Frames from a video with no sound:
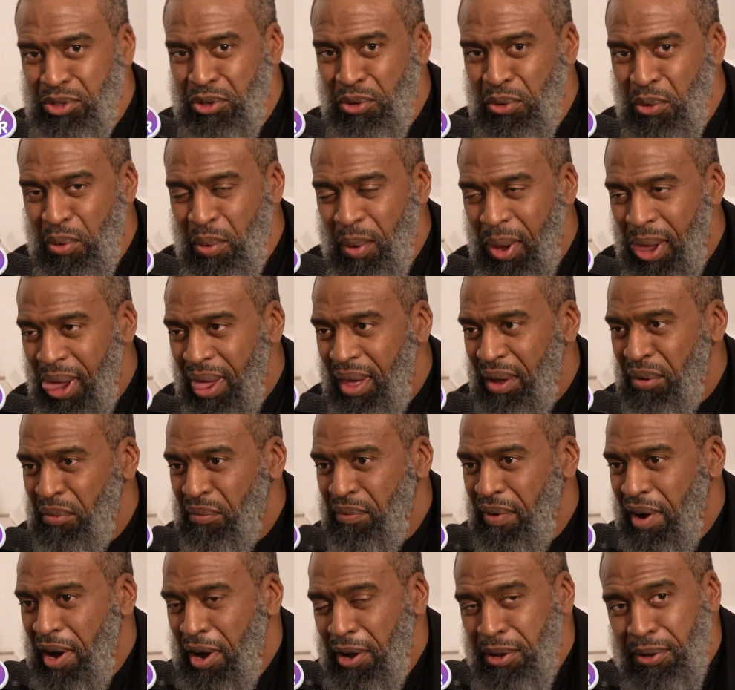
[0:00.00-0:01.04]
2,
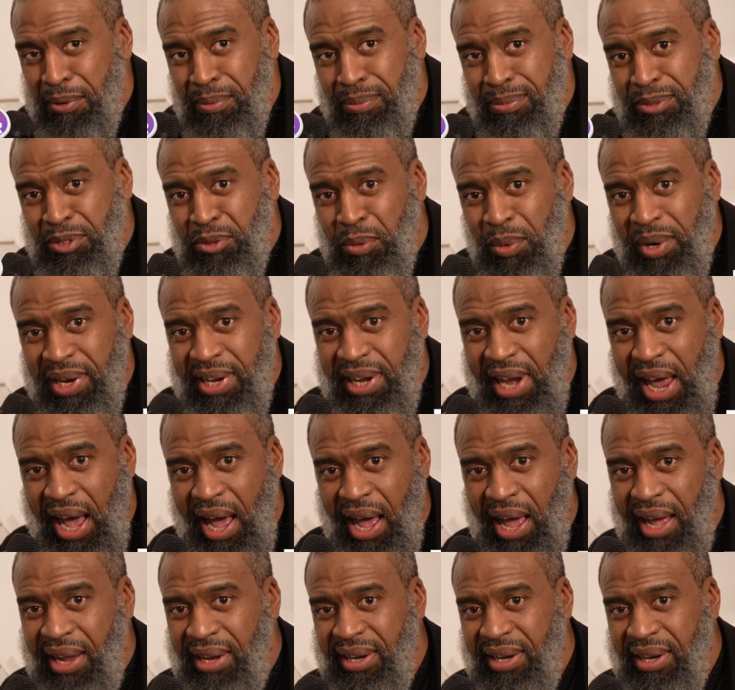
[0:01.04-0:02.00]
volume 29,